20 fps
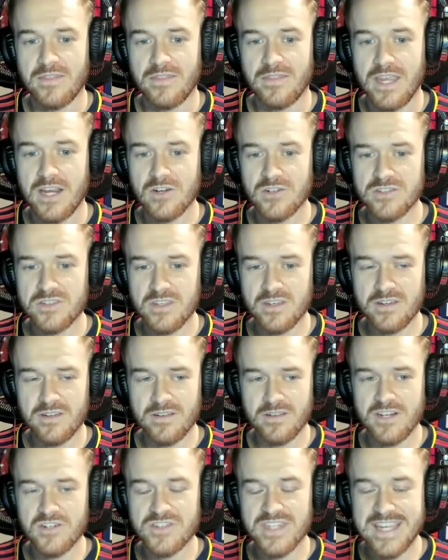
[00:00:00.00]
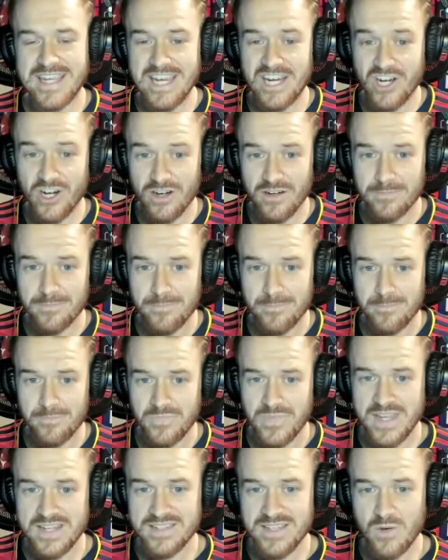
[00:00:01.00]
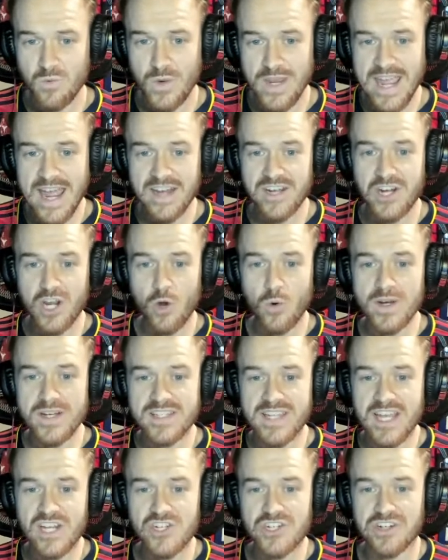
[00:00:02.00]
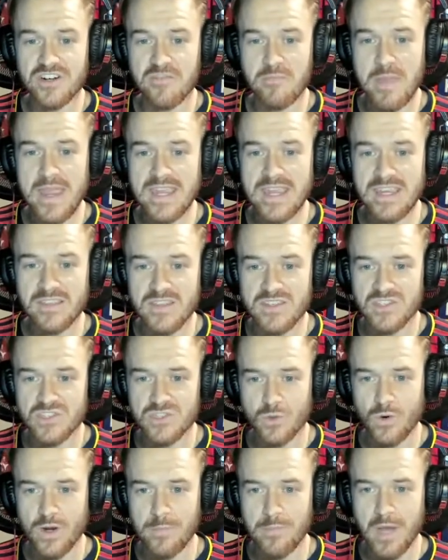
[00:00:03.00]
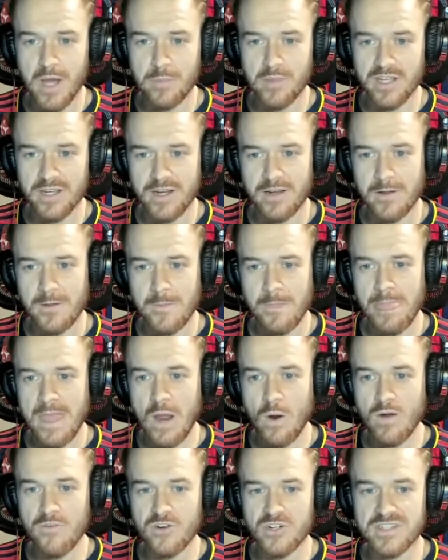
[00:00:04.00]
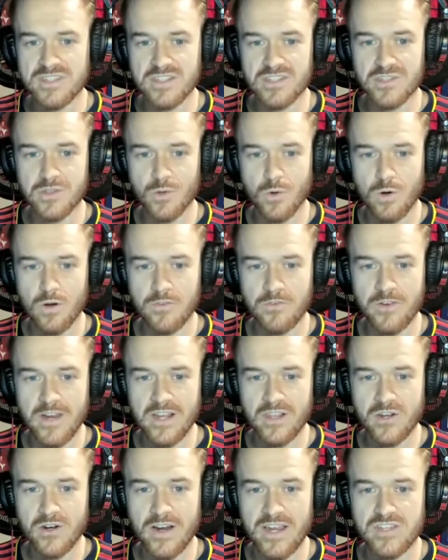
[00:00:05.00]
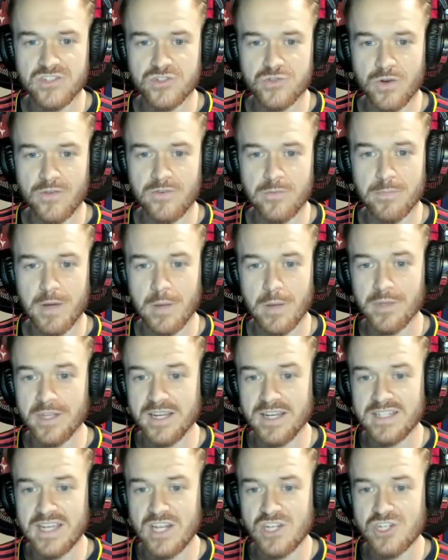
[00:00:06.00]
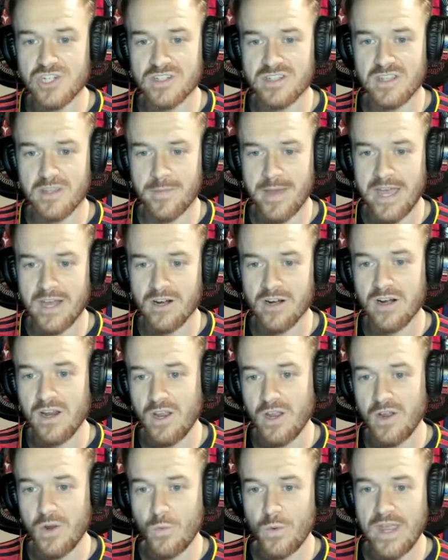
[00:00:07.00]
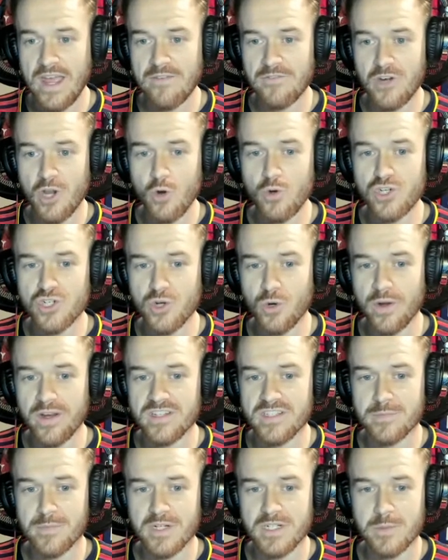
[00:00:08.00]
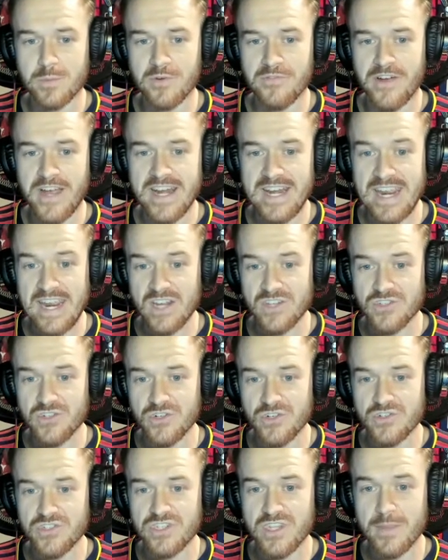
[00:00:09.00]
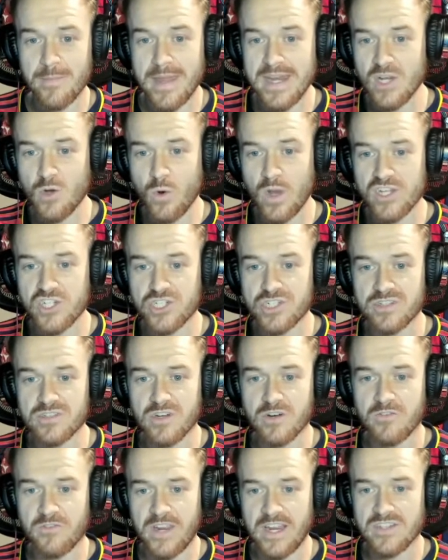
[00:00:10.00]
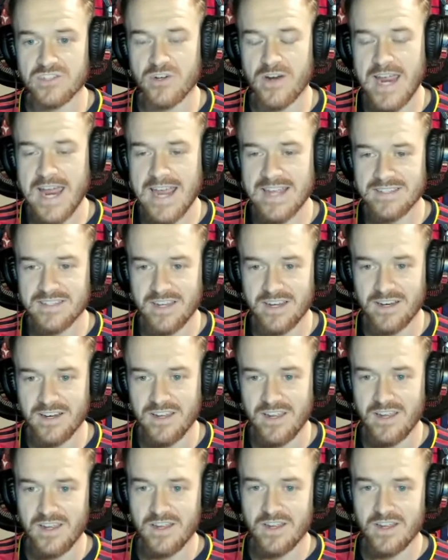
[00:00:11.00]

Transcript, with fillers: Here's the, here's the kicker they say, We had no intention of making this story public. However, since Laurel Pfahler has driven public attention to the matter, we have no choice but to provide answers to the many questions our fans are asking.